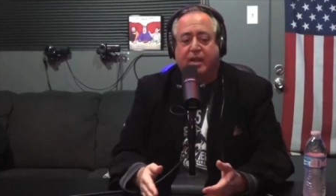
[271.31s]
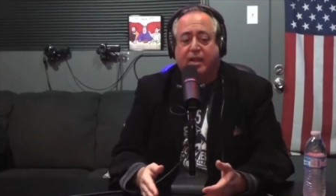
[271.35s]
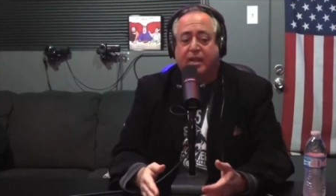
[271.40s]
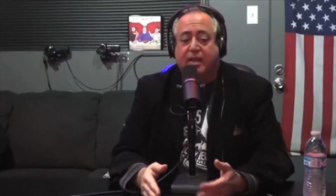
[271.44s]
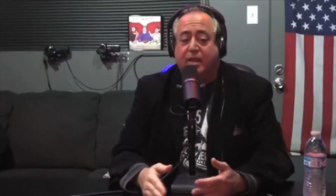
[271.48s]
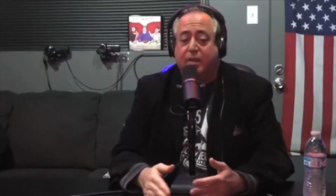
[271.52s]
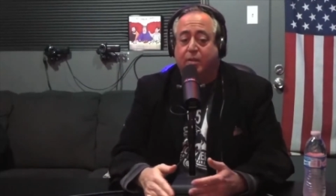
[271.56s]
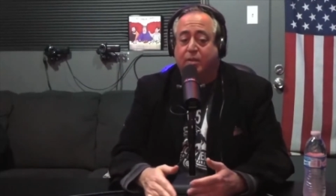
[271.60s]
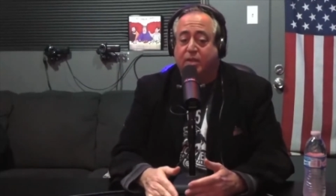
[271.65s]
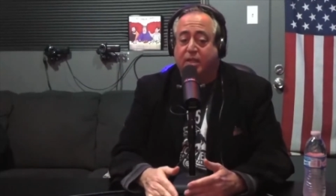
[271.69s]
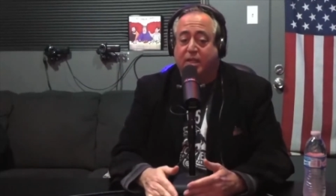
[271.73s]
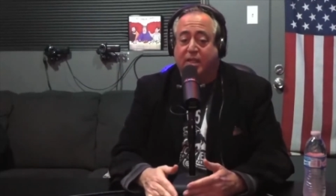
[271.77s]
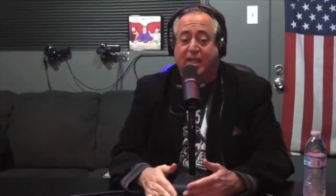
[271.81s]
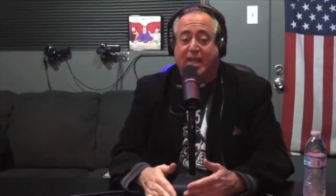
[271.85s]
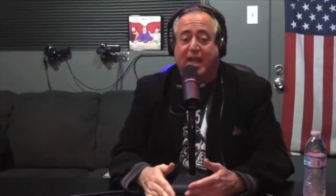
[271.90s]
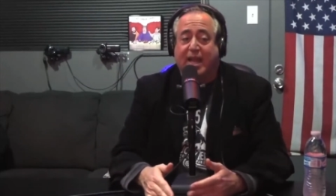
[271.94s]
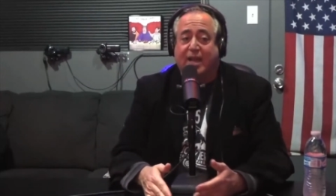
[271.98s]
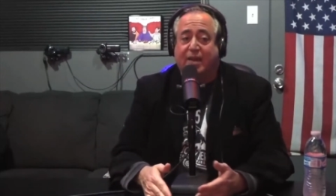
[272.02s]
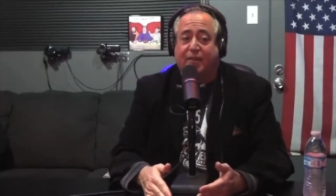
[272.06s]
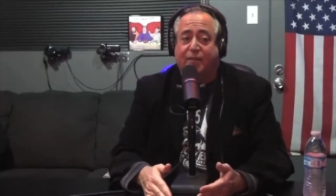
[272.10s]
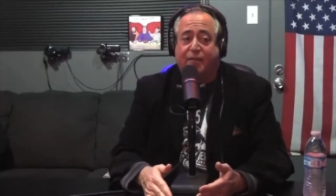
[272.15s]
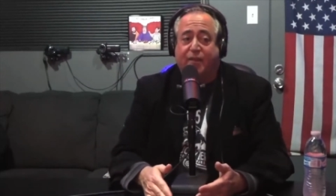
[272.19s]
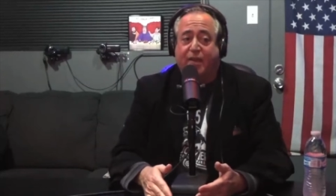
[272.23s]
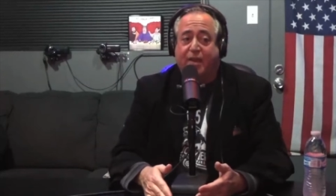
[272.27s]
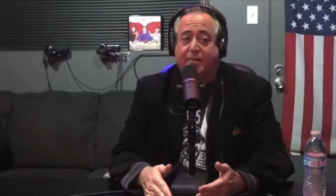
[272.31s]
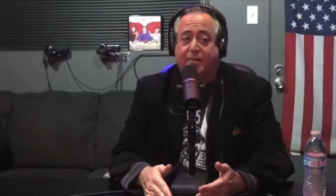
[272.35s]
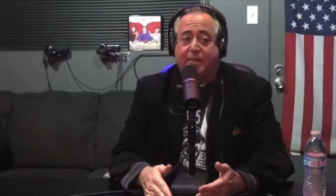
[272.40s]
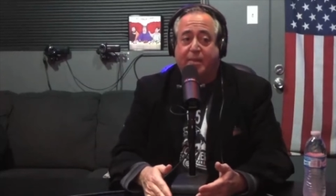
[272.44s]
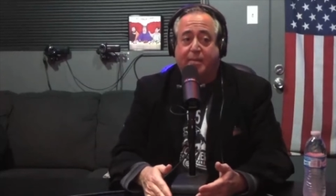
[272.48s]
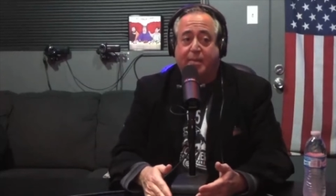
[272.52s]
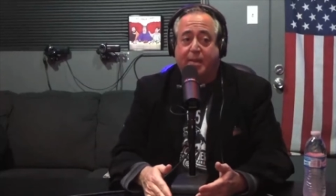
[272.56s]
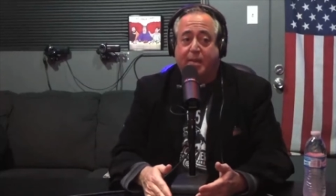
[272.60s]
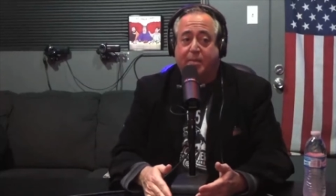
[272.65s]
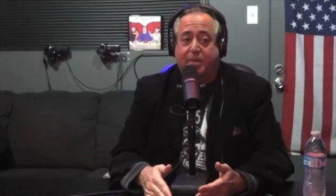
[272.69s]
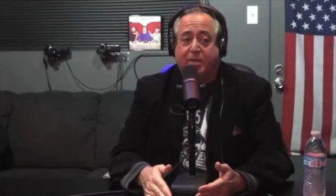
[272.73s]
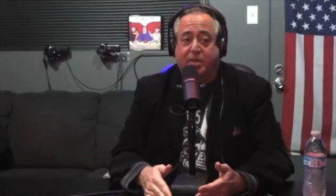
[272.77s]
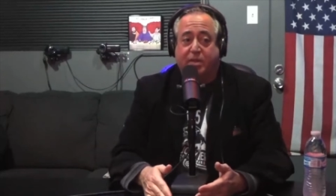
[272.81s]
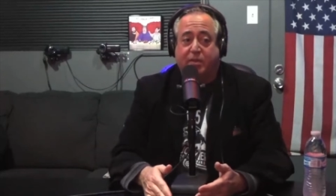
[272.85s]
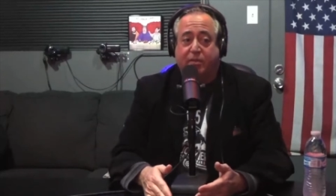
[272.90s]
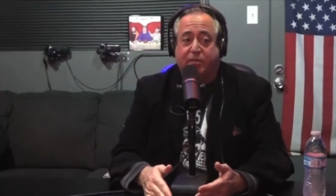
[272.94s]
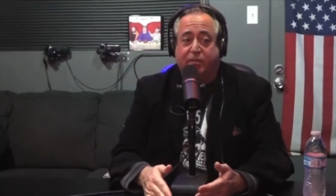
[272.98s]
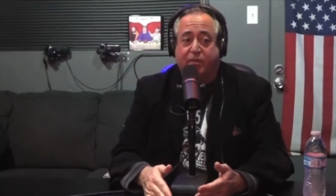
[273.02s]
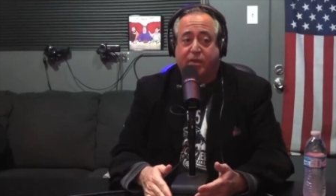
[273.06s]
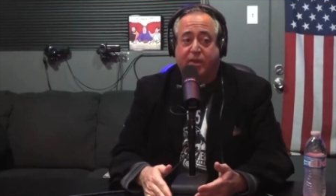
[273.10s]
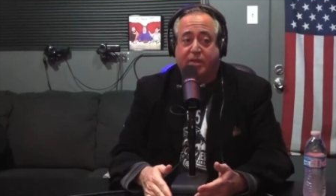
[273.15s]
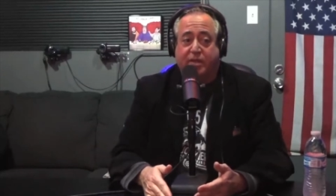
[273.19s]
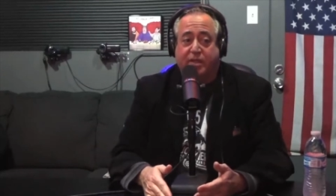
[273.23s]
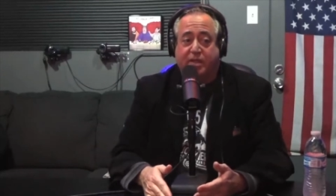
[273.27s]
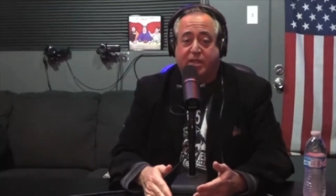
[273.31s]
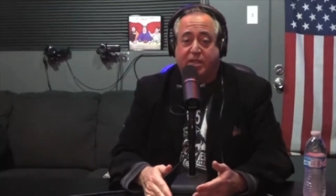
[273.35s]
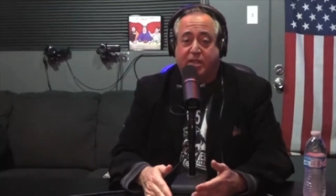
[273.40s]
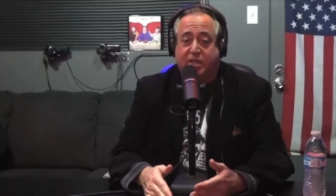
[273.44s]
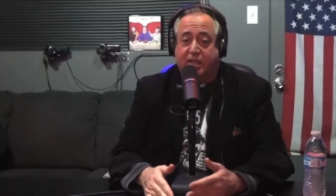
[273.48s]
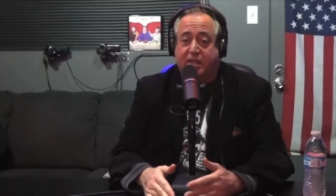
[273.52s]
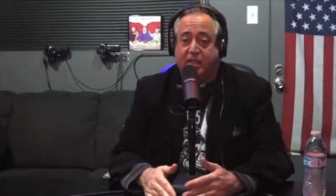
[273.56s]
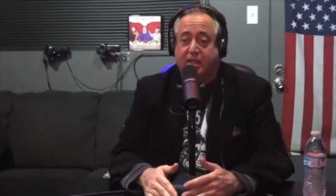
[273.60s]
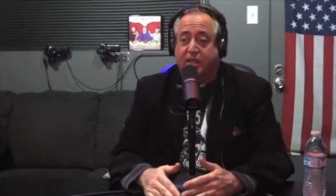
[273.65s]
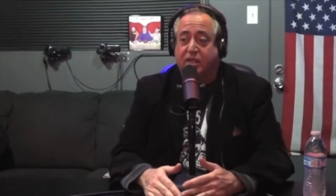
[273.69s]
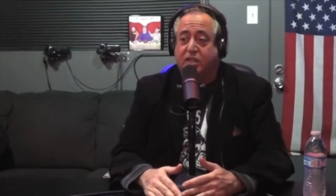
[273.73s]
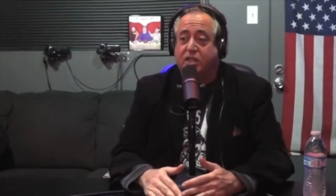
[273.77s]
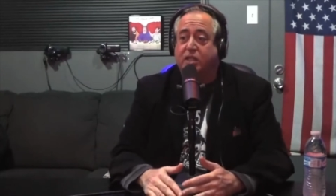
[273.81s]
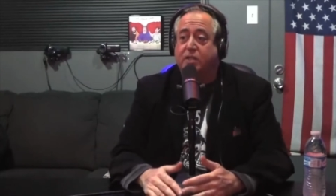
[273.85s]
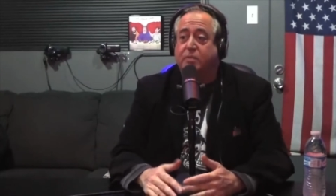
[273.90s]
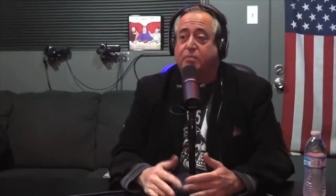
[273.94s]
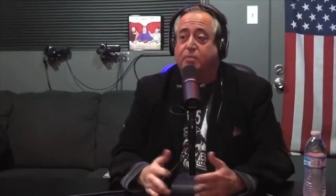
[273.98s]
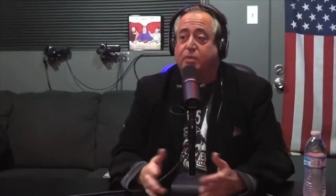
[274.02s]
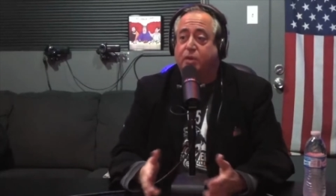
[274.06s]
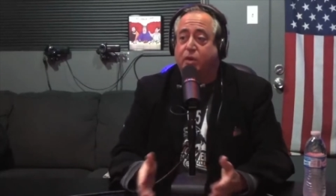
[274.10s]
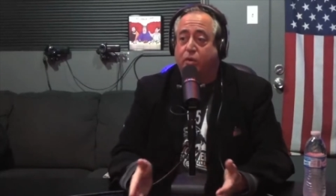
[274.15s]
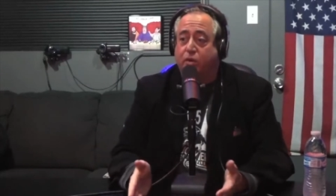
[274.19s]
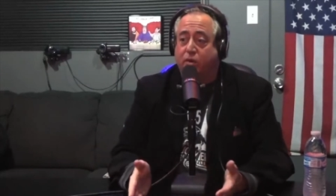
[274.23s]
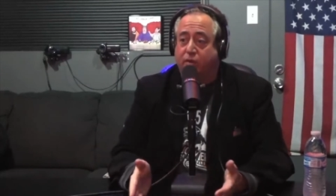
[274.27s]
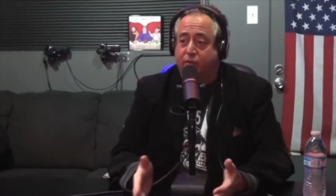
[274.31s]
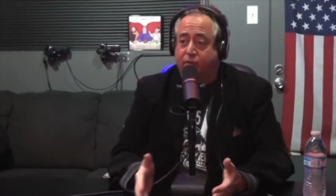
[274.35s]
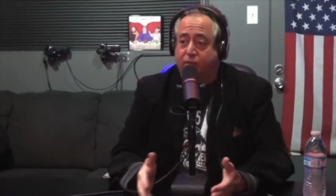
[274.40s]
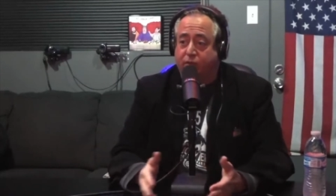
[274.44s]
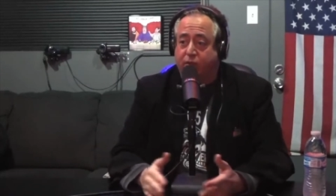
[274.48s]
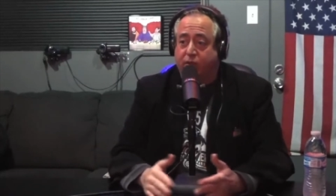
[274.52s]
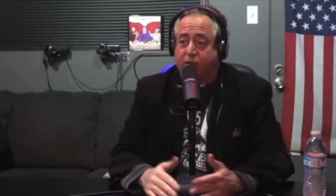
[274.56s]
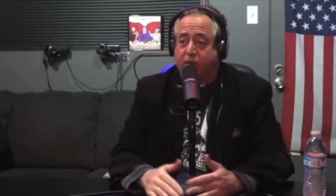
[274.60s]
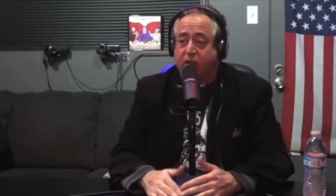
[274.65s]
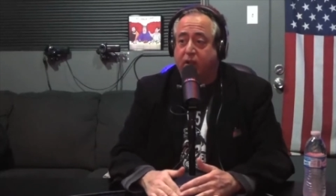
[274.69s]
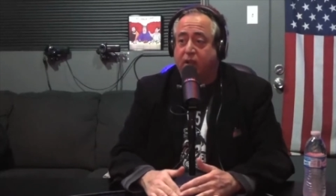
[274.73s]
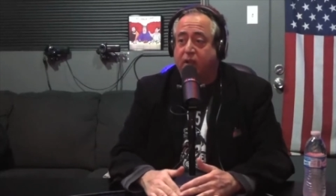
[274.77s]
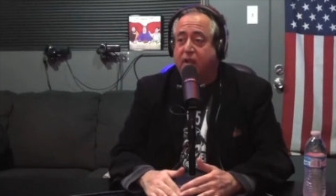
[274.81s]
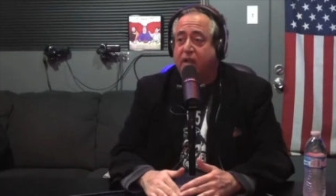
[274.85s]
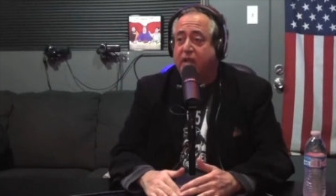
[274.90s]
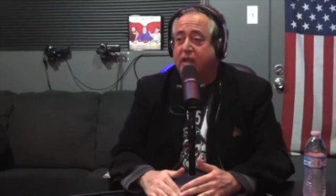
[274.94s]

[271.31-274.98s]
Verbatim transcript: there was a lot of family members and friends that said, "This is beautiful.